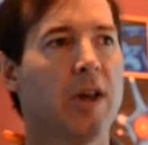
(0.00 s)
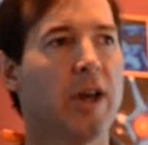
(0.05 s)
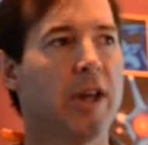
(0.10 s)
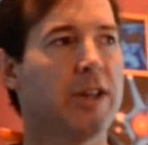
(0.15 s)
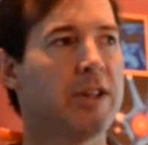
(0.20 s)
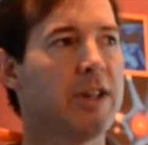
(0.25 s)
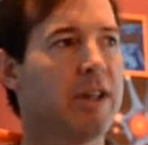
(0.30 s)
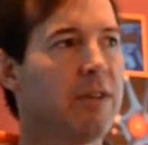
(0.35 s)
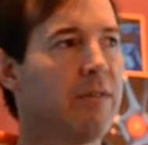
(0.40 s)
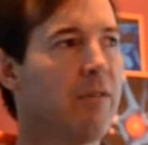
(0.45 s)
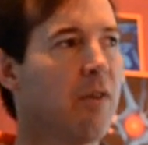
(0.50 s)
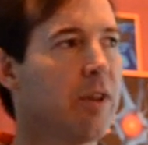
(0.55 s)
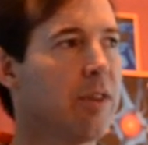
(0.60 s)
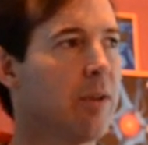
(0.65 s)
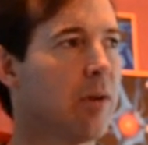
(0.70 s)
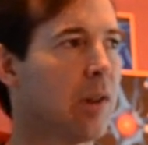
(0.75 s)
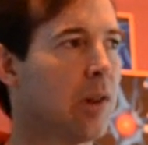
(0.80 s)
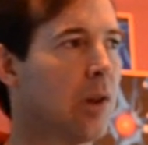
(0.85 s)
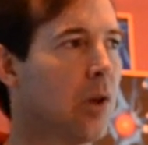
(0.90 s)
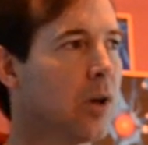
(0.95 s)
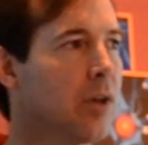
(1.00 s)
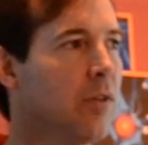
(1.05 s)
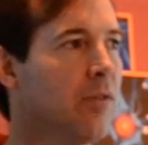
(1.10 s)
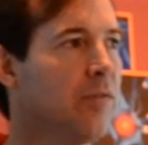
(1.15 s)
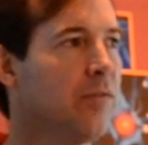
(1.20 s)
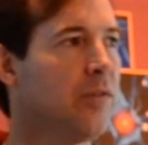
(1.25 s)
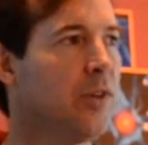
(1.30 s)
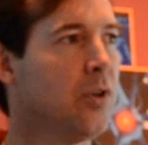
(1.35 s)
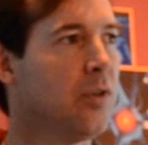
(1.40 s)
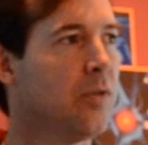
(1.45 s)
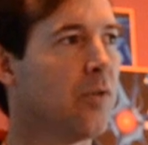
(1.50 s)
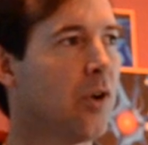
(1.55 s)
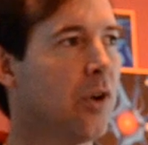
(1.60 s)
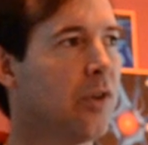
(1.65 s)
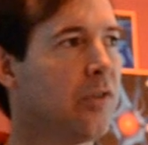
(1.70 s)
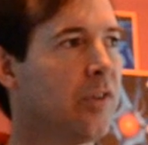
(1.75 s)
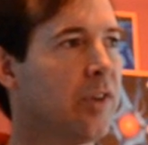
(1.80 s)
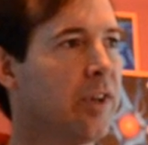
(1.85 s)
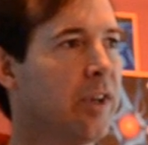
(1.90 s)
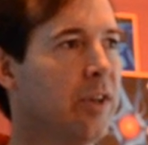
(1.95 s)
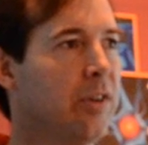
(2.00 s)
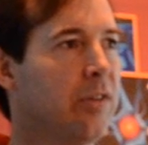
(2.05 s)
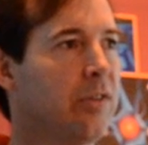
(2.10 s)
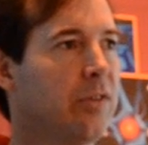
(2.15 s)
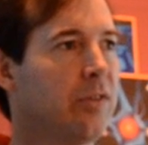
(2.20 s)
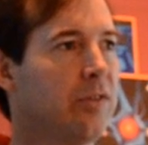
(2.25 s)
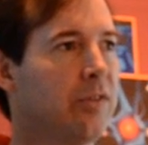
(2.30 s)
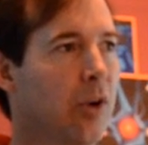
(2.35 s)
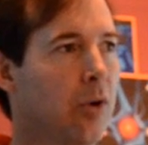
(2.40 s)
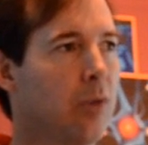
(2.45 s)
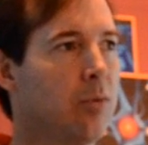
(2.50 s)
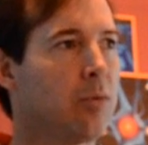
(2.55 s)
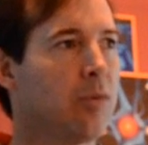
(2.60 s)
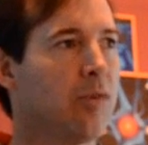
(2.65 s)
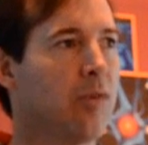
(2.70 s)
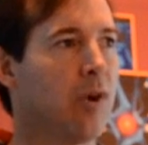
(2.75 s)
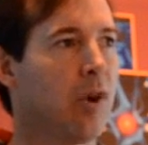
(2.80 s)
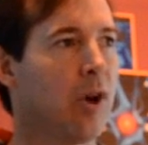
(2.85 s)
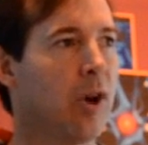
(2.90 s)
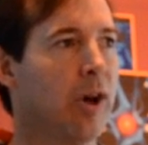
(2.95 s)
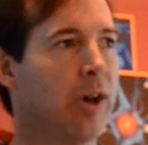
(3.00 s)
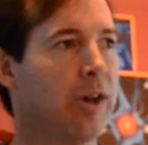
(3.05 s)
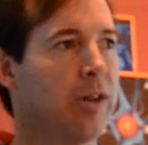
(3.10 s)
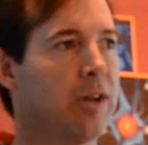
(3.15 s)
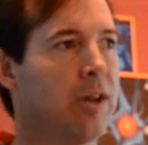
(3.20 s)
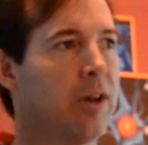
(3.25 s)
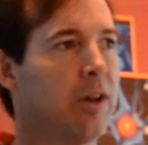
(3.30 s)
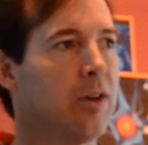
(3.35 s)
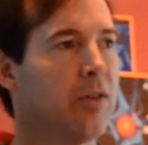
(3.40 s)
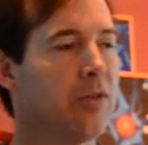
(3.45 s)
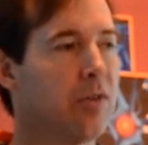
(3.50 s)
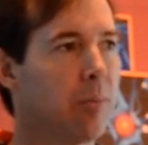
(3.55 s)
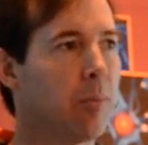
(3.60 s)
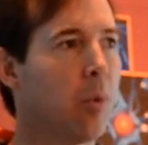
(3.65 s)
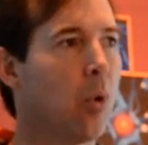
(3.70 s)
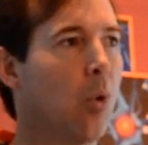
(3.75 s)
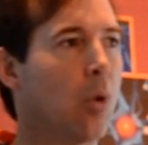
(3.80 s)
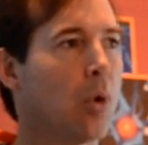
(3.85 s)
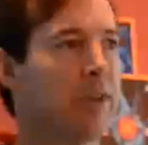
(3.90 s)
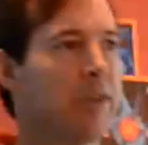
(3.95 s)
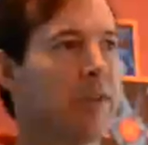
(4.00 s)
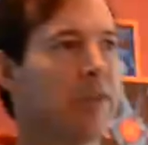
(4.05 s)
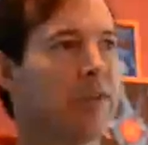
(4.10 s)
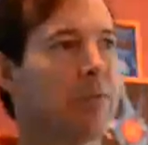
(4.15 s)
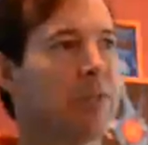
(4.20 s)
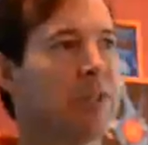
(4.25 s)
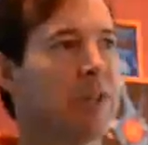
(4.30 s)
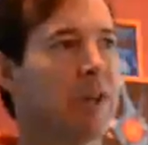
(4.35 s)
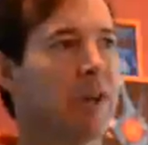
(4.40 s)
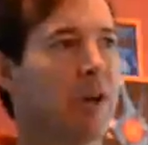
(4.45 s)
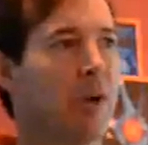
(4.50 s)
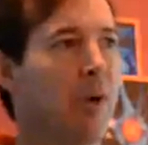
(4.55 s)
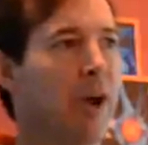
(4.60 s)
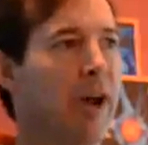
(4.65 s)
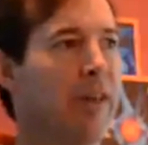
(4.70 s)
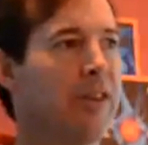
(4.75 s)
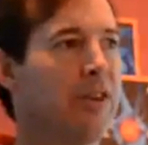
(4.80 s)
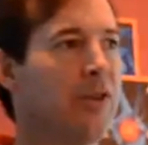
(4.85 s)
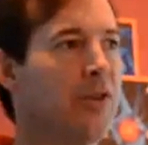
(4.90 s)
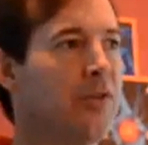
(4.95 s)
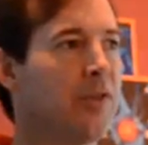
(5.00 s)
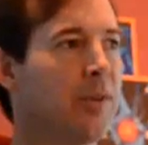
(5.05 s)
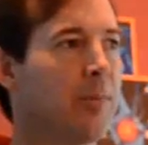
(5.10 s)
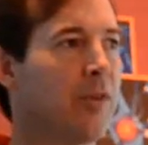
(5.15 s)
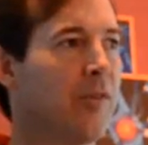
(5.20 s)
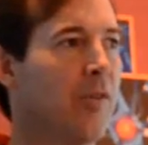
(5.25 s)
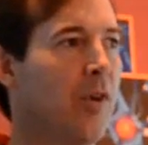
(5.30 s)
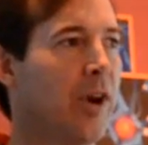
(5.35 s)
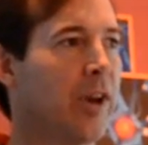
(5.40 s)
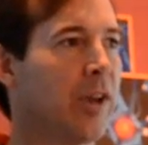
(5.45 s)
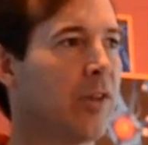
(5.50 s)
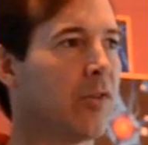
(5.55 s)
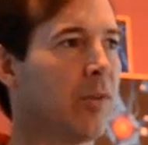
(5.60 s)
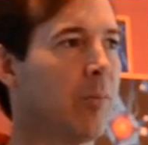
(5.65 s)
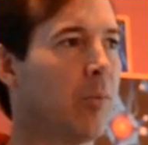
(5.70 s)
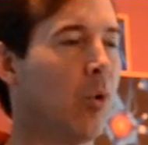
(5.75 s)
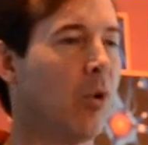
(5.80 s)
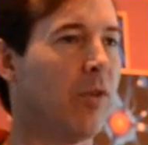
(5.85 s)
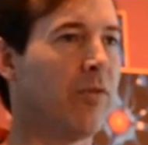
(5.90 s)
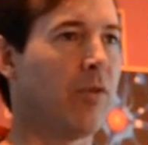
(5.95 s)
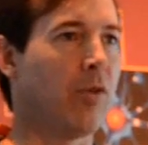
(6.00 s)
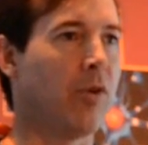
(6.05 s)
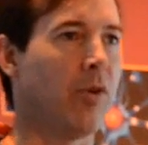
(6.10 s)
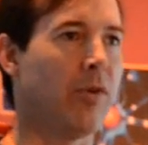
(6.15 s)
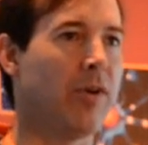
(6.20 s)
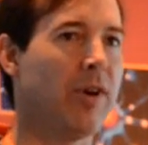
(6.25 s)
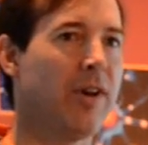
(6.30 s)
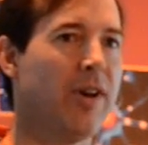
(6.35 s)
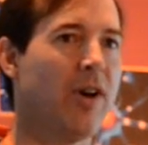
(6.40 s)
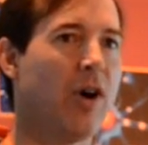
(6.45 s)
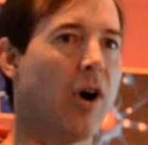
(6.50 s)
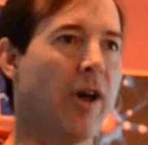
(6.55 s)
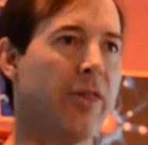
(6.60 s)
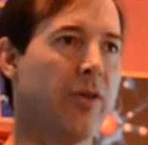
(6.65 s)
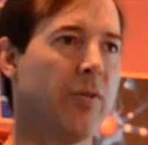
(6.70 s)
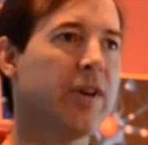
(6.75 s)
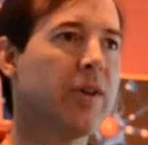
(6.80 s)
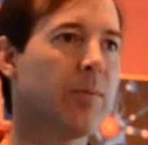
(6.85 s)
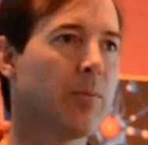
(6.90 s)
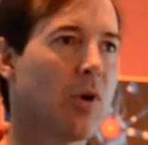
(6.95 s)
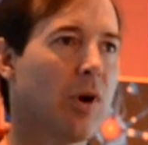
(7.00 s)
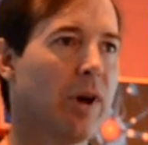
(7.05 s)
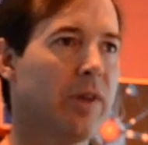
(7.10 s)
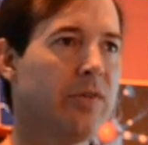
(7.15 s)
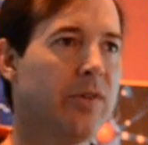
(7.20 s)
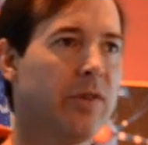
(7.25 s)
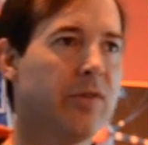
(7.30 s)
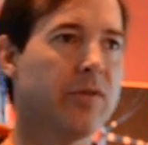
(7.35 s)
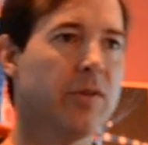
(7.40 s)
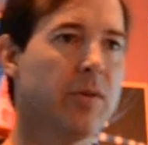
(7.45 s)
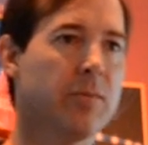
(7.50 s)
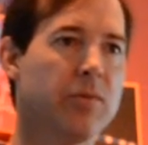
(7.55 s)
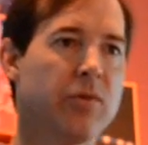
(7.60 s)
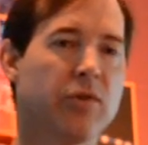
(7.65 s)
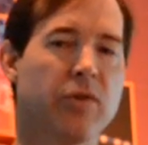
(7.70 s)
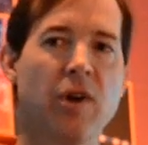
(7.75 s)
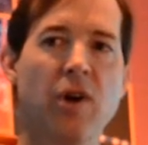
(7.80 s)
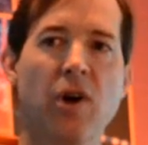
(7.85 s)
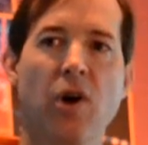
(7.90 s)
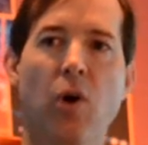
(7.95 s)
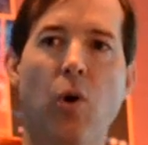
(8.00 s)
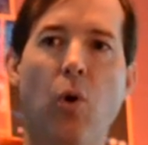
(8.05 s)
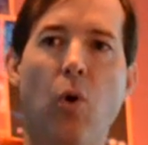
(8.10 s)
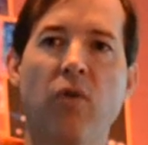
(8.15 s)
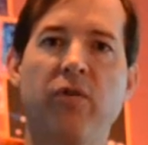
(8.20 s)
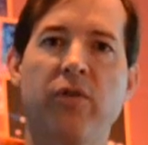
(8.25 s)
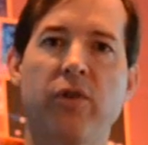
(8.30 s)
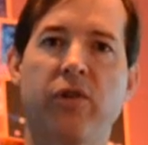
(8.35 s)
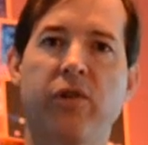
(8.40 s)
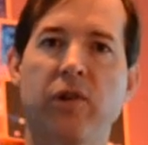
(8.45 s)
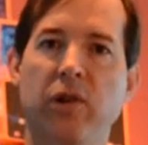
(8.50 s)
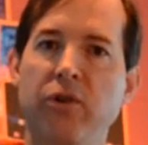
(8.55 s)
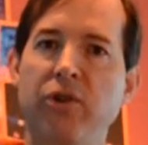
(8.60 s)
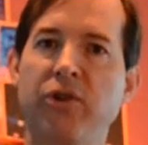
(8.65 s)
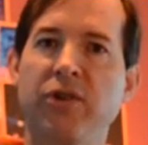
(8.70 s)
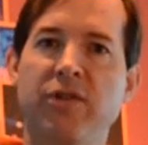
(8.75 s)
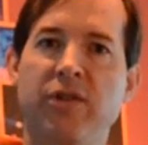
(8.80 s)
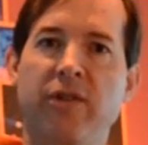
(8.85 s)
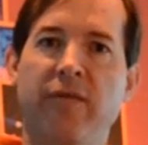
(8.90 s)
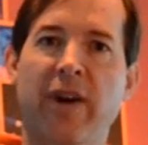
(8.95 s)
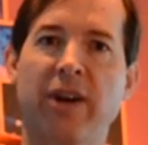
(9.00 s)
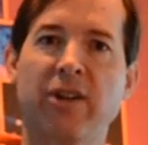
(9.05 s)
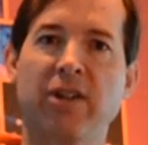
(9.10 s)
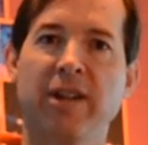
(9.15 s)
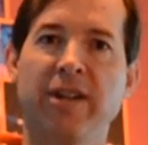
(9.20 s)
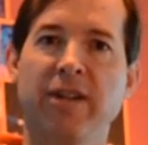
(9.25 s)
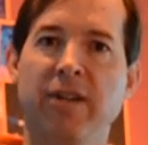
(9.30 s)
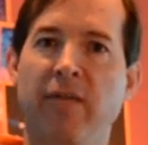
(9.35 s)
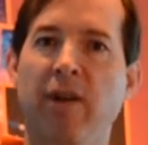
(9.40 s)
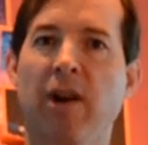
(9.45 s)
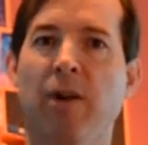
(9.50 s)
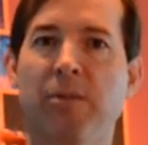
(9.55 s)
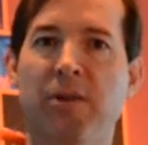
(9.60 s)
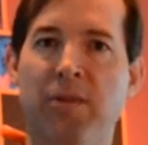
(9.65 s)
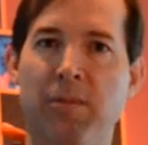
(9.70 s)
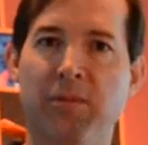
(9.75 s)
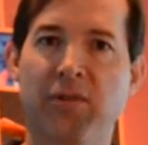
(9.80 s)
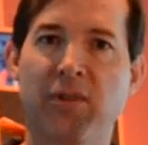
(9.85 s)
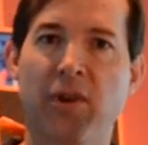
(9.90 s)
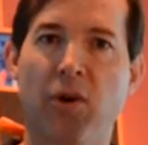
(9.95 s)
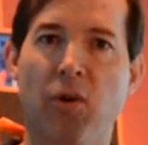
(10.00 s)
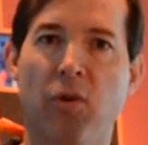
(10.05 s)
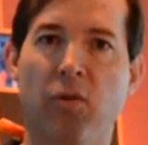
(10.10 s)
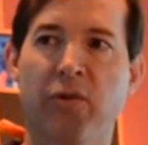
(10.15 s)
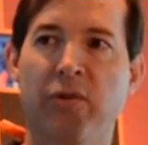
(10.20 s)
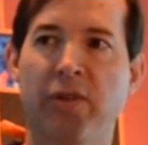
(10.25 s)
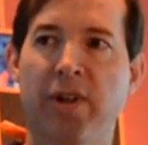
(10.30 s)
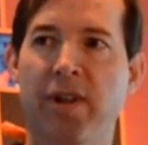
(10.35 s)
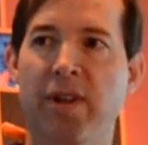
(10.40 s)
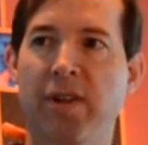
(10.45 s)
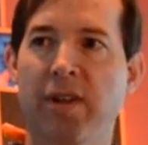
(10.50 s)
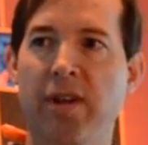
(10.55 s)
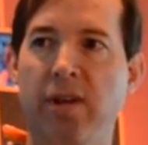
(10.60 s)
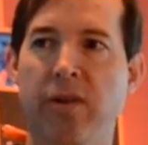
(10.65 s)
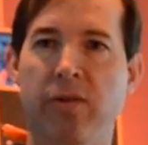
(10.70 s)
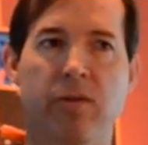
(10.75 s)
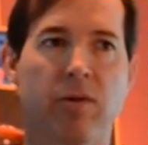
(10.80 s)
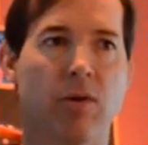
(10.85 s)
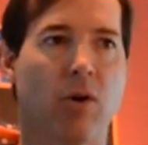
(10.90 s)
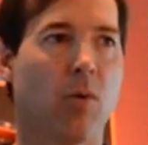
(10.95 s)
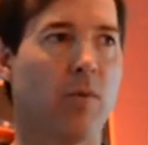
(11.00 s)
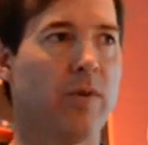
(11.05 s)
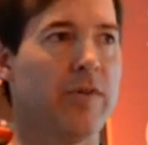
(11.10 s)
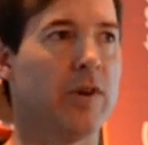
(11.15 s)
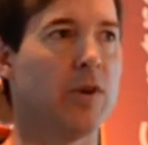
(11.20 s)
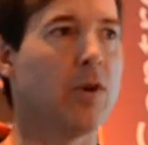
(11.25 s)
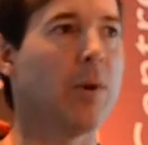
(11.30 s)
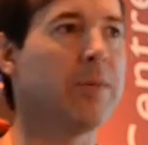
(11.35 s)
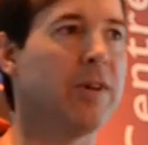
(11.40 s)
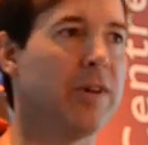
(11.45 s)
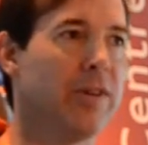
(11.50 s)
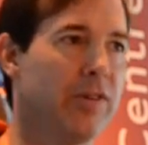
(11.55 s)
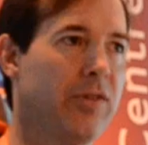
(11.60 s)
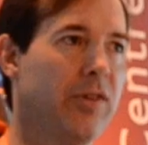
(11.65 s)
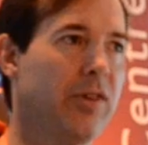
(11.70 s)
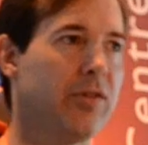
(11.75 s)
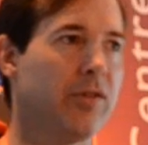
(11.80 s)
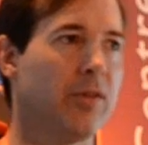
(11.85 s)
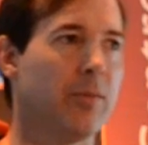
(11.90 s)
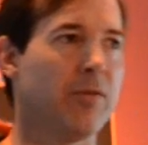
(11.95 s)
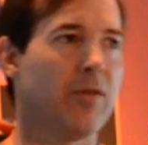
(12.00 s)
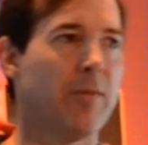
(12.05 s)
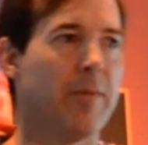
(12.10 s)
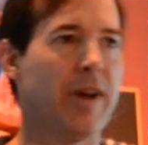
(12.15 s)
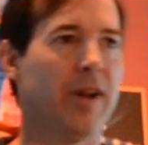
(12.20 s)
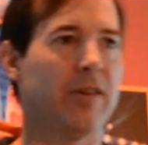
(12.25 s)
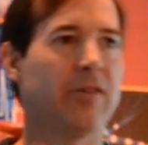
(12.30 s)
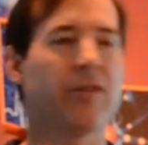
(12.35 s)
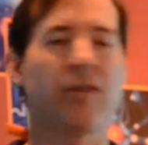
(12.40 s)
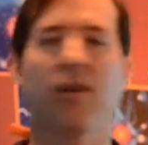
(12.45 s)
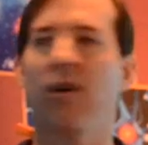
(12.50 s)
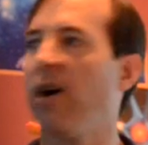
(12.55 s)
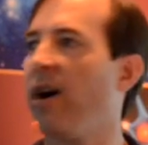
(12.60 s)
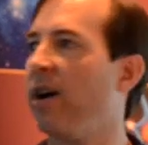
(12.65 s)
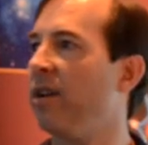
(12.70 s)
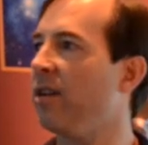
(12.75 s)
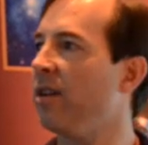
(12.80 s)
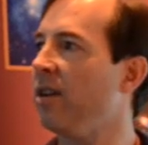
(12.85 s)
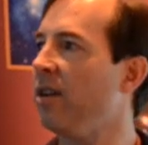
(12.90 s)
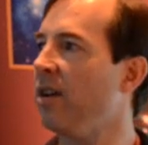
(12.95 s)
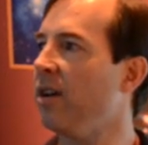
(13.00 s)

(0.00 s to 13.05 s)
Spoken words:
And you tend to find that a lot of universities don't provide support in this particular way. They're used to providing support for either enterprise systems or for solutions that have actually developed themselves. None of these, we've adopted a system from outside.